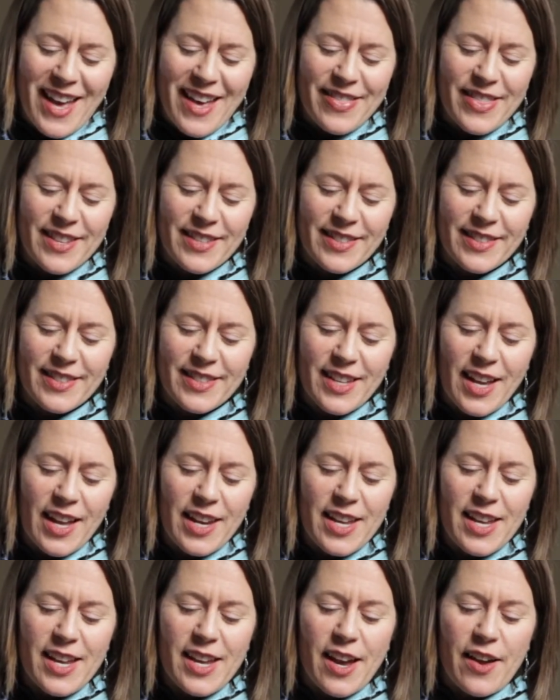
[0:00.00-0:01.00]
the
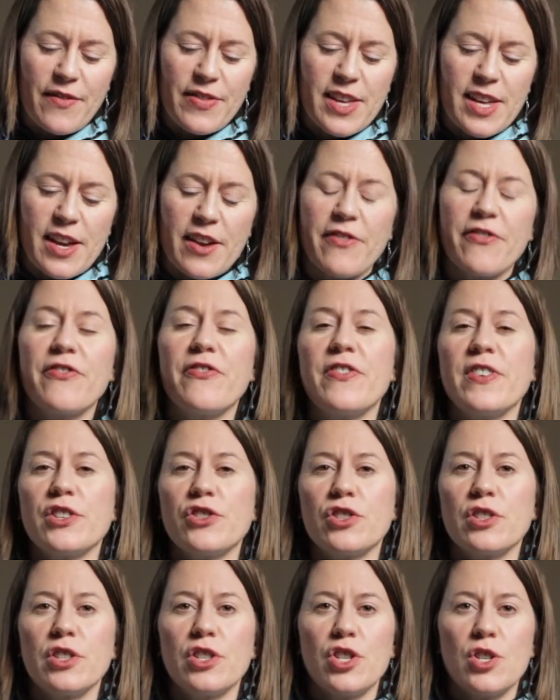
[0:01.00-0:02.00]
study of the
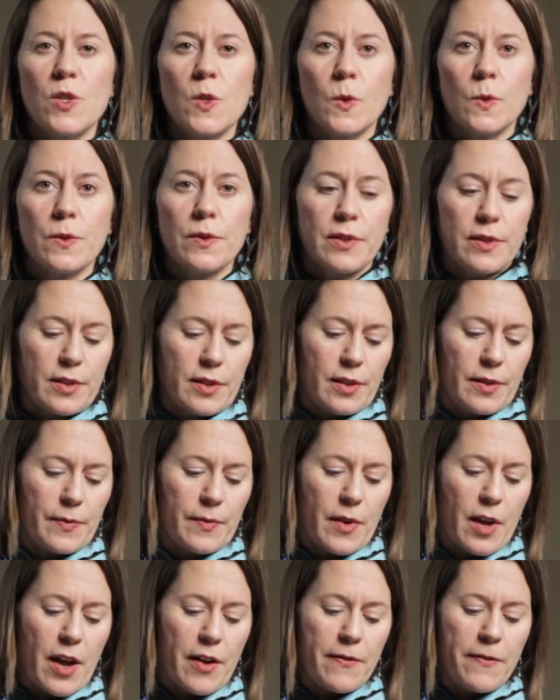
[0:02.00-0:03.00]
efficient use
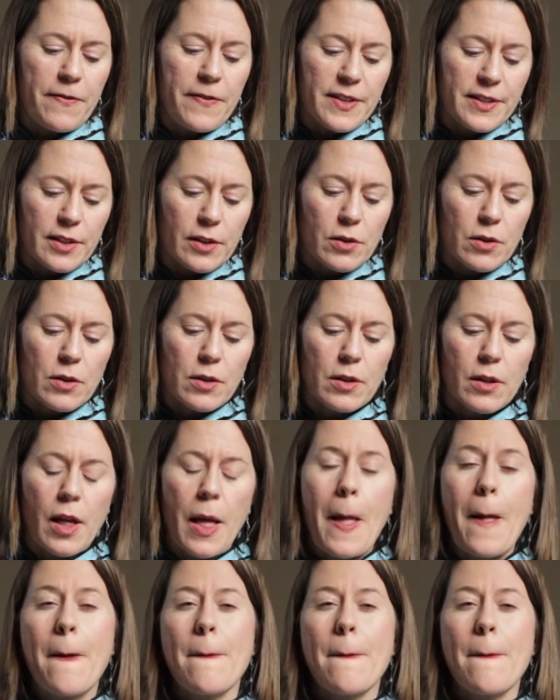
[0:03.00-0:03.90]
of physical,